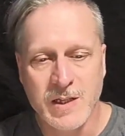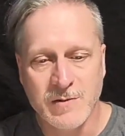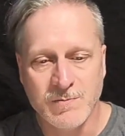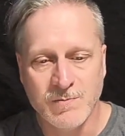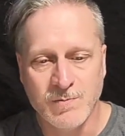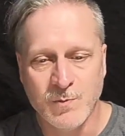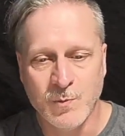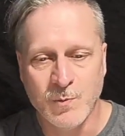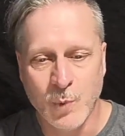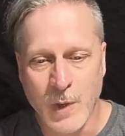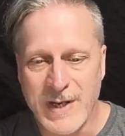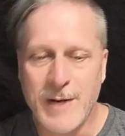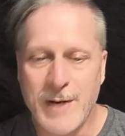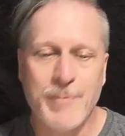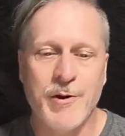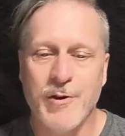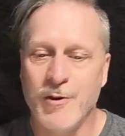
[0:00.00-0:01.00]
Right
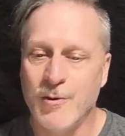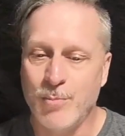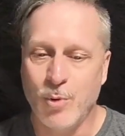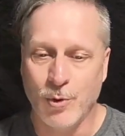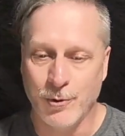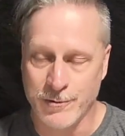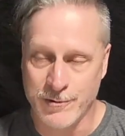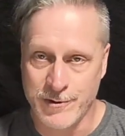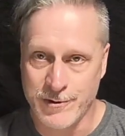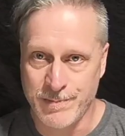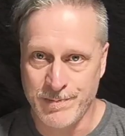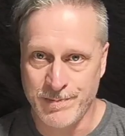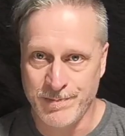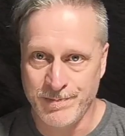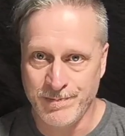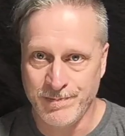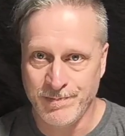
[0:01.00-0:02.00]
up to their borders.
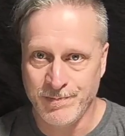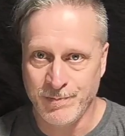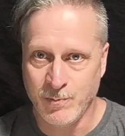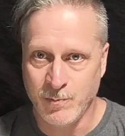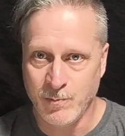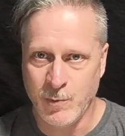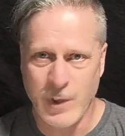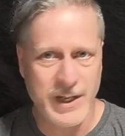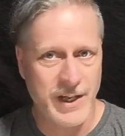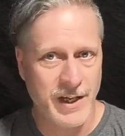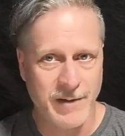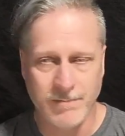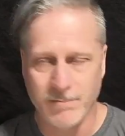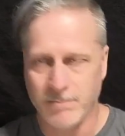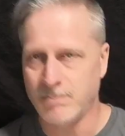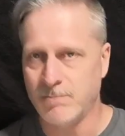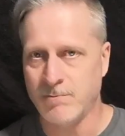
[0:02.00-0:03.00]
We got
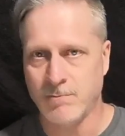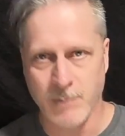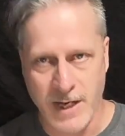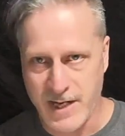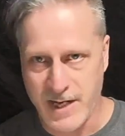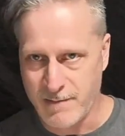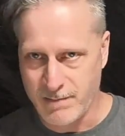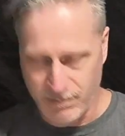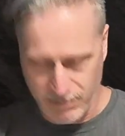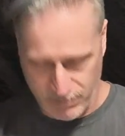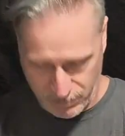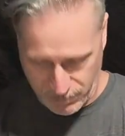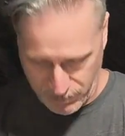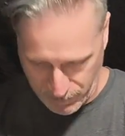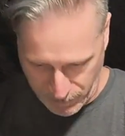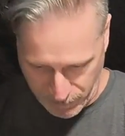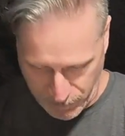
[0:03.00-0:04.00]
right
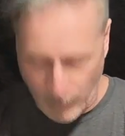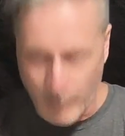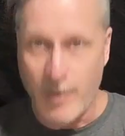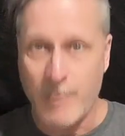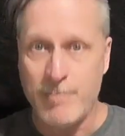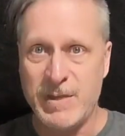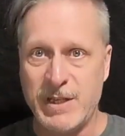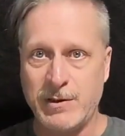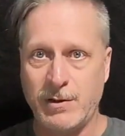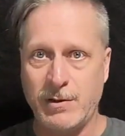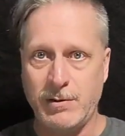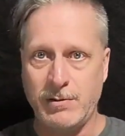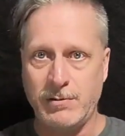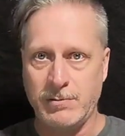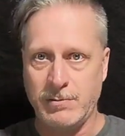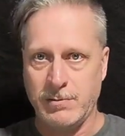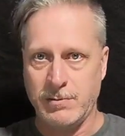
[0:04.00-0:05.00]
from the middle
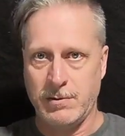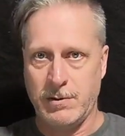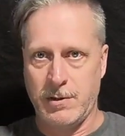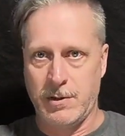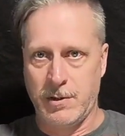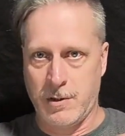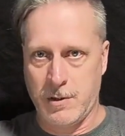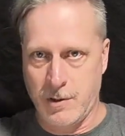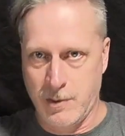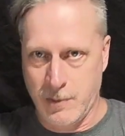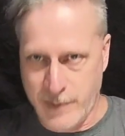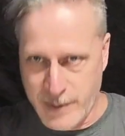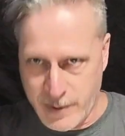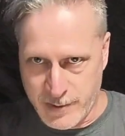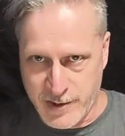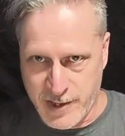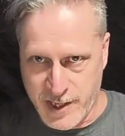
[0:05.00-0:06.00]
all the way up
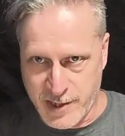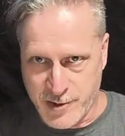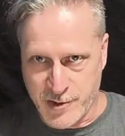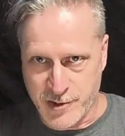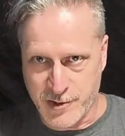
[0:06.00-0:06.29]
to the edges.